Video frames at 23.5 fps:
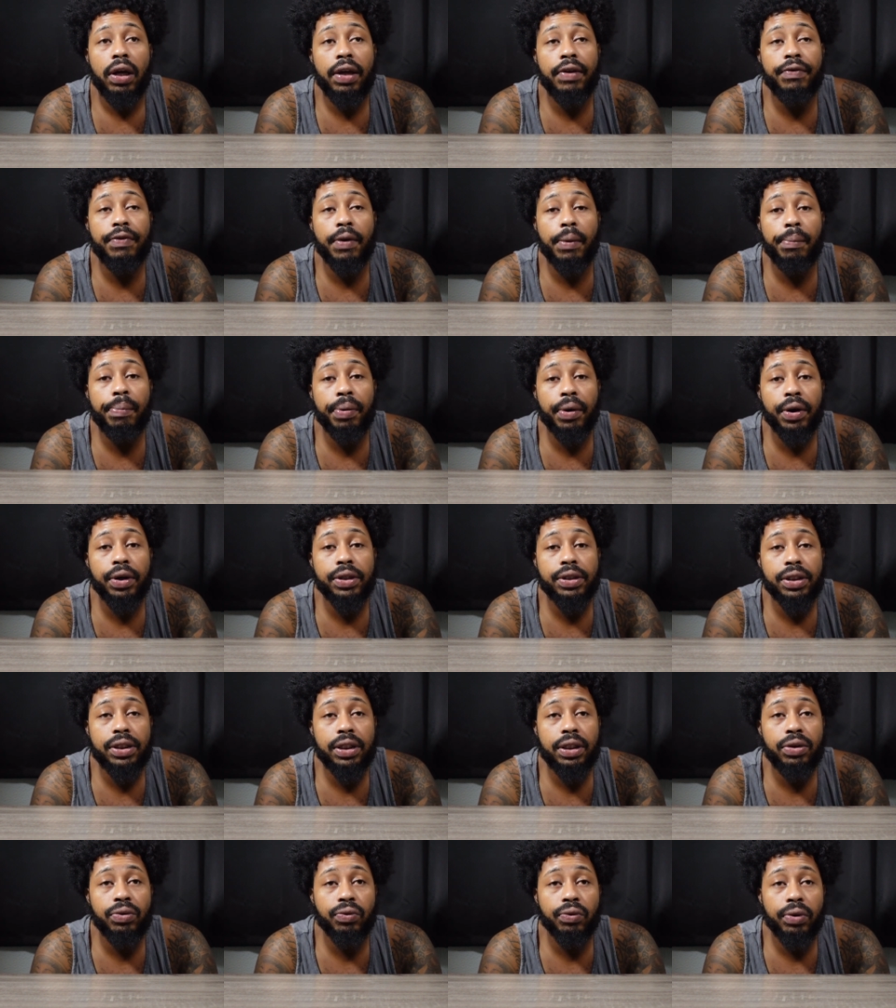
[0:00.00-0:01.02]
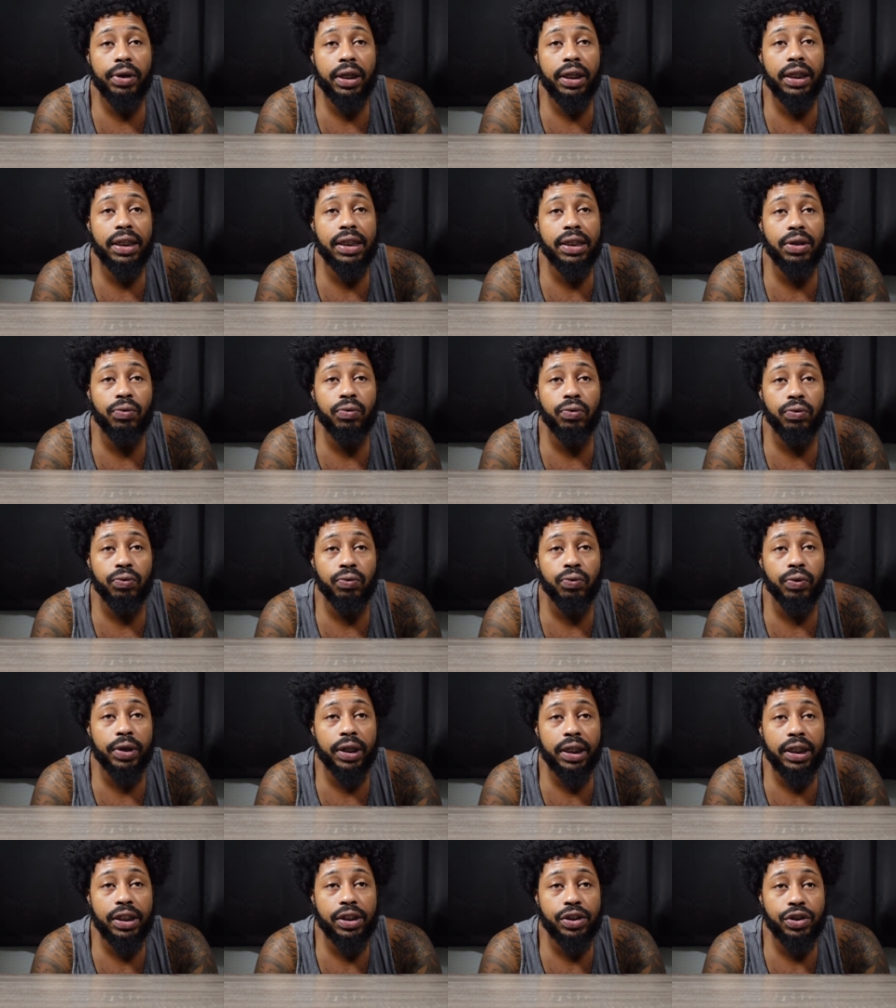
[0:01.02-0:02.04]
If a person really,
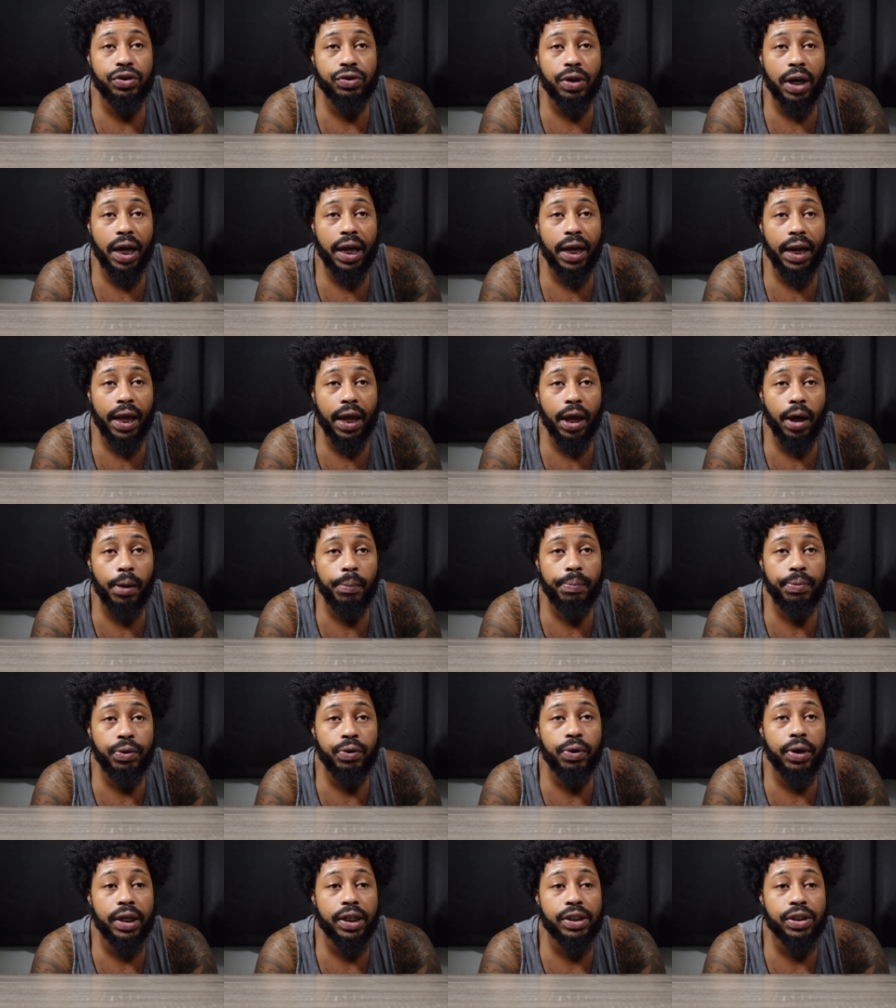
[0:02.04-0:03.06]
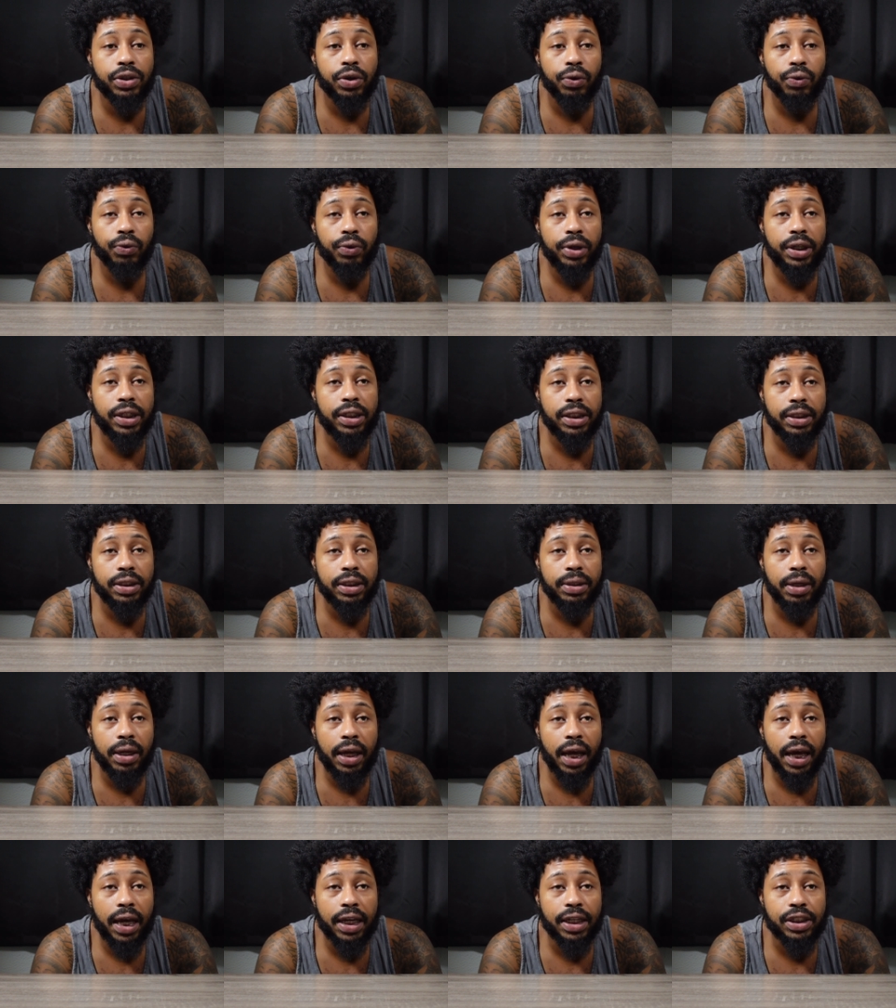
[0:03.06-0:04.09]
really is trying to help you, it's a
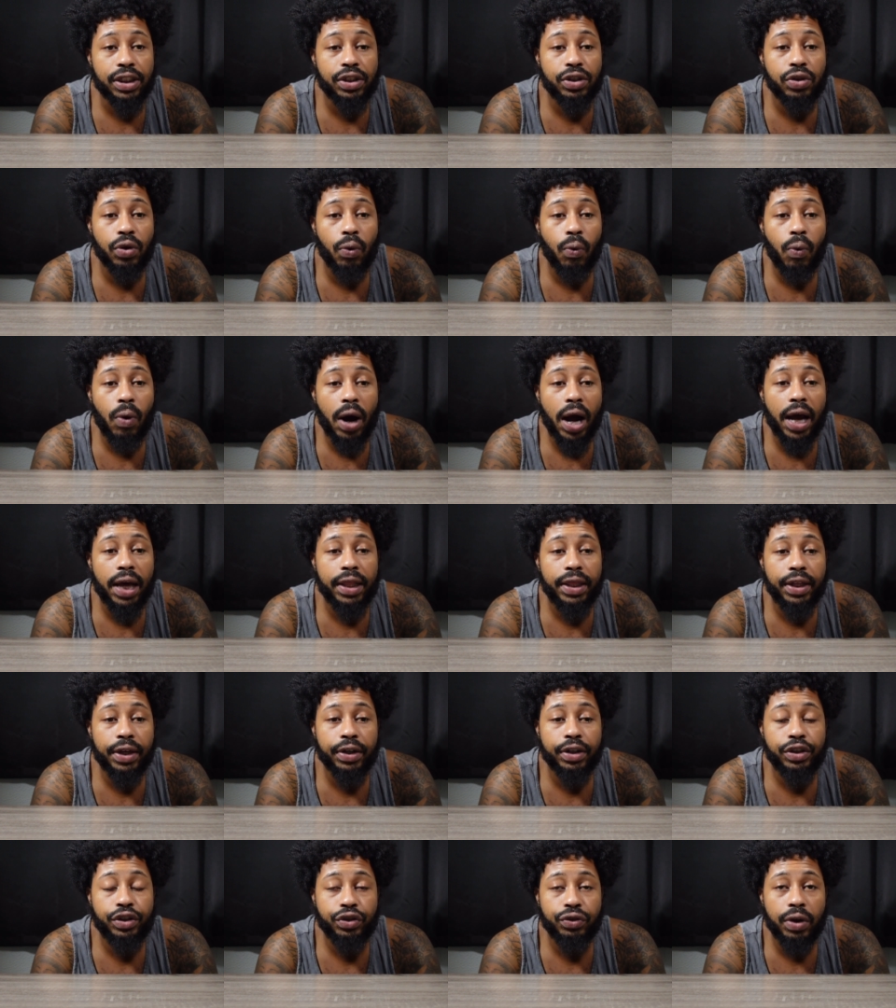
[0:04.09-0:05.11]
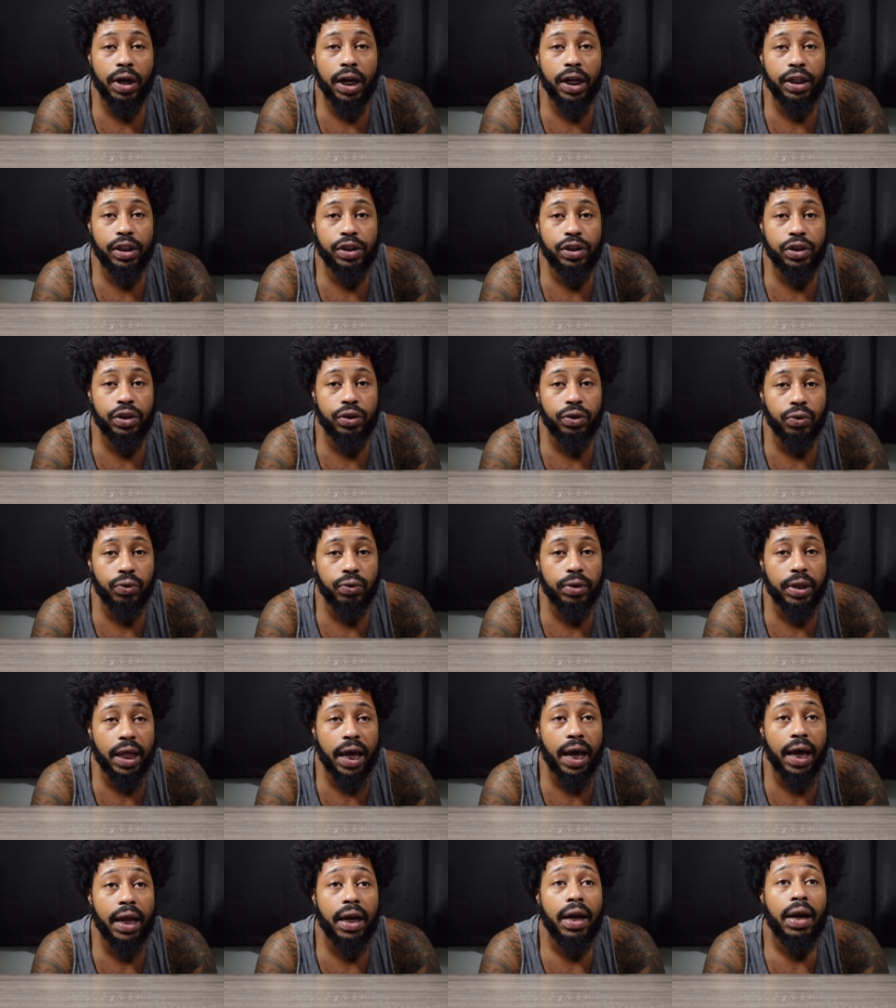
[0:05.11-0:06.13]
reason as to why they're trying to do
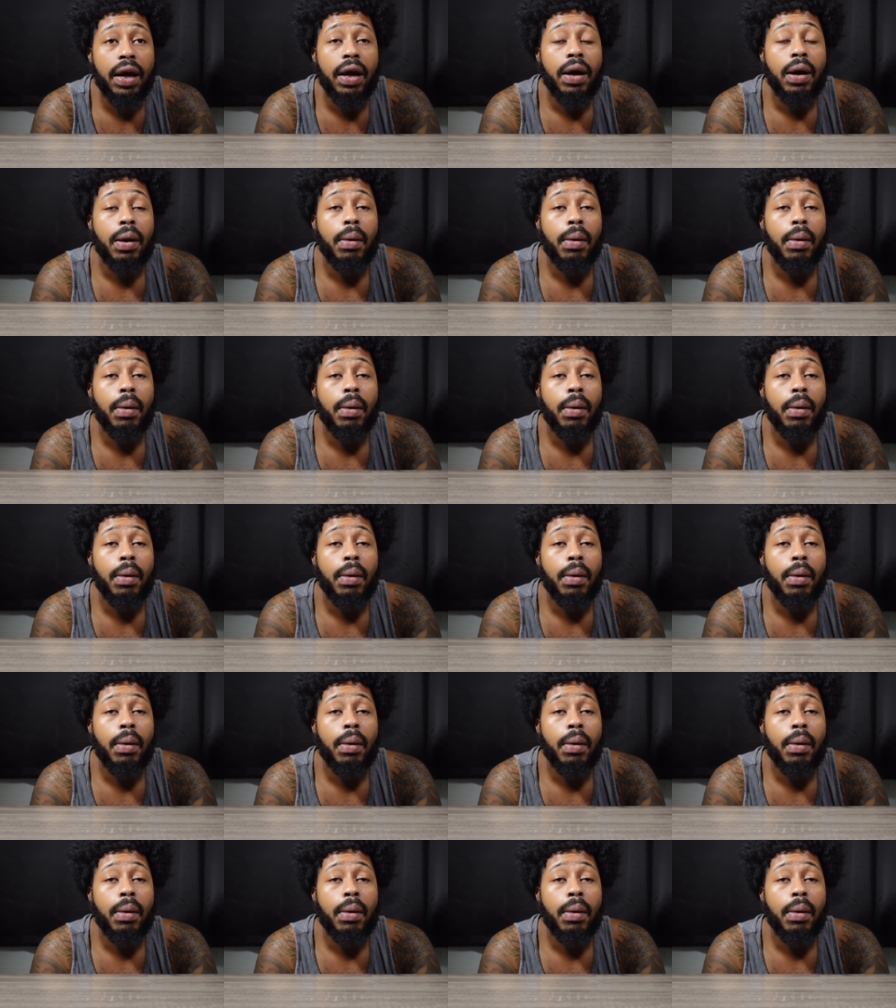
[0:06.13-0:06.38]
that.